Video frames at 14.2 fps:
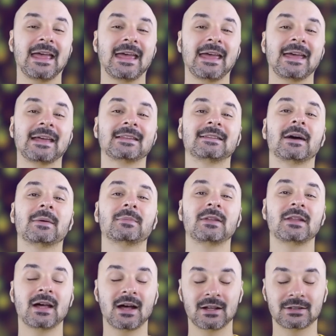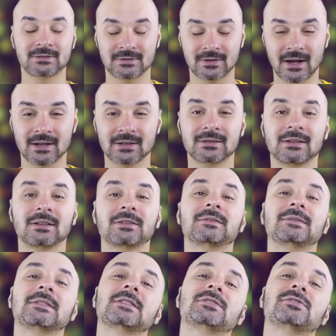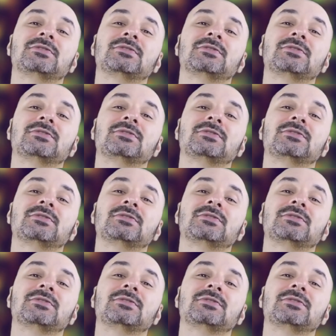and I'm not trying to convince